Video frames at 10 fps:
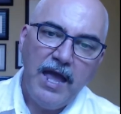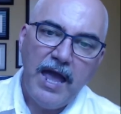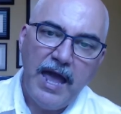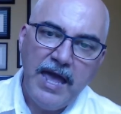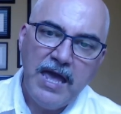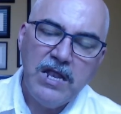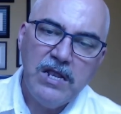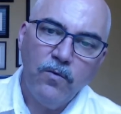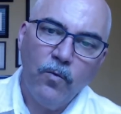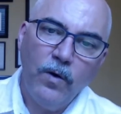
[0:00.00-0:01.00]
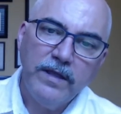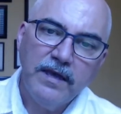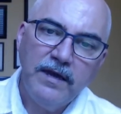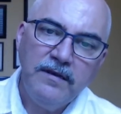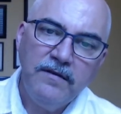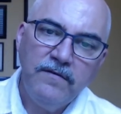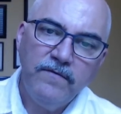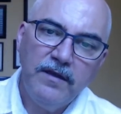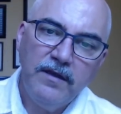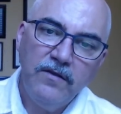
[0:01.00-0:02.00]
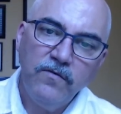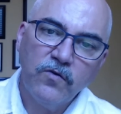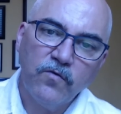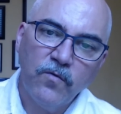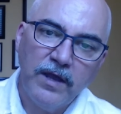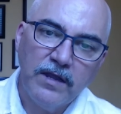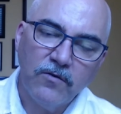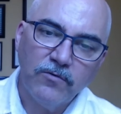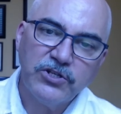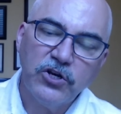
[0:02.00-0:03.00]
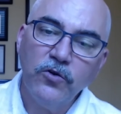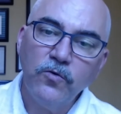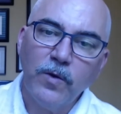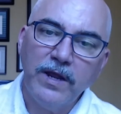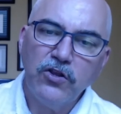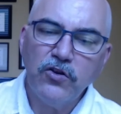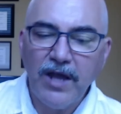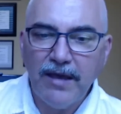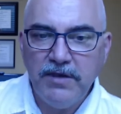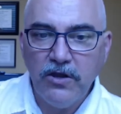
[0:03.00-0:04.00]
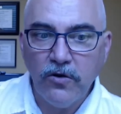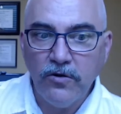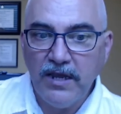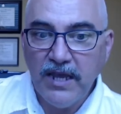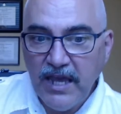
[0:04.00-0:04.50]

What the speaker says: and what kind of interest rate or return rate could I be earning